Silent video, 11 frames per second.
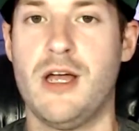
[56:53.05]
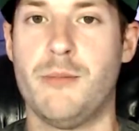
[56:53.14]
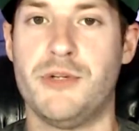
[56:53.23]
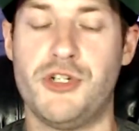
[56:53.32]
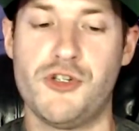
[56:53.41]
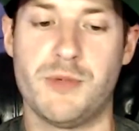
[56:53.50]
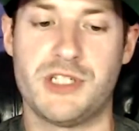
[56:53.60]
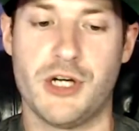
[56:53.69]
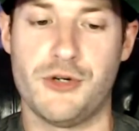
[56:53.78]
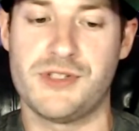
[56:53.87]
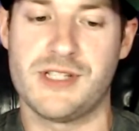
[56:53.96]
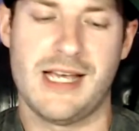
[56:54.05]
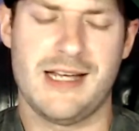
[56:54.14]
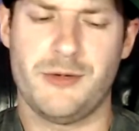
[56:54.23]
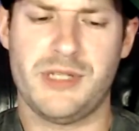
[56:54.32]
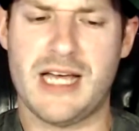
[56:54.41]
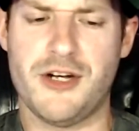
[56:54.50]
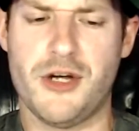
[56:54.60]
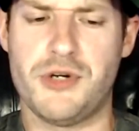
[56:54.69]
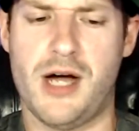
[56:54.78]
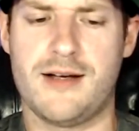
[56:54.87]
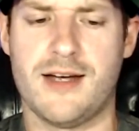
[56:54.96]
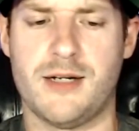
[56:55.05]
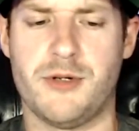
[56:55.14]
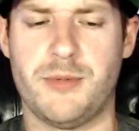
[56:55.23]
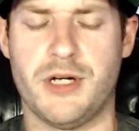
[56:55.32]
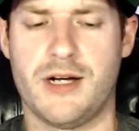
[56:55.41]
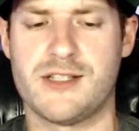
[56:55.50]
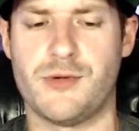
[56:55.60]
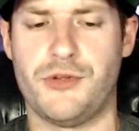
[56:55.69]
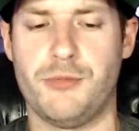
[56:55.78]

Mattos really got no knock on him, to be honest with you,